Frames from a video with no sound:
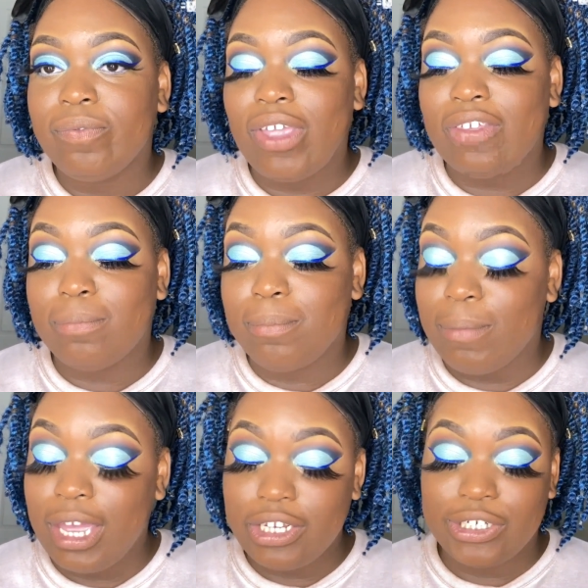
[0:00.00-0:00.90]
As
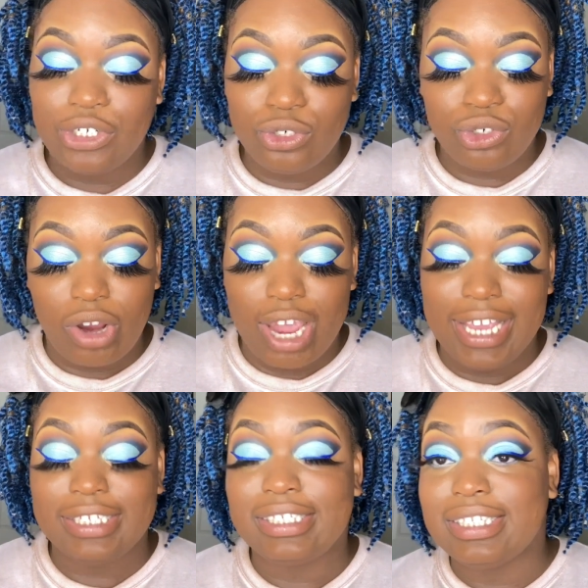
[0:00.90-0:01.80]
much as you try
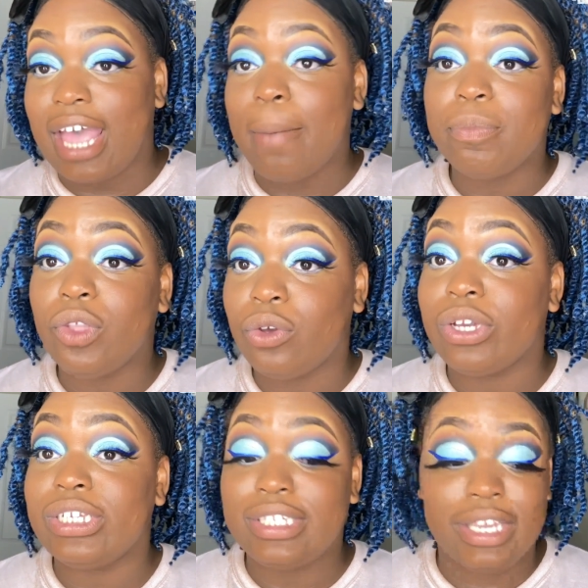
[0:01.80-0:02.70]
and stop the
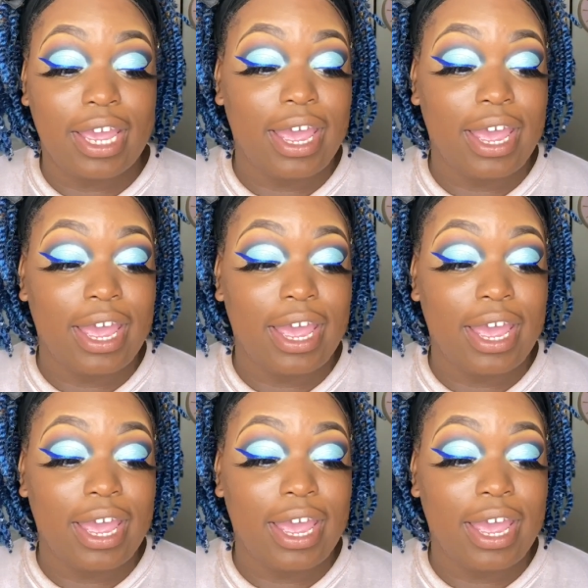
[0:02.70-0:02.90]
creasing,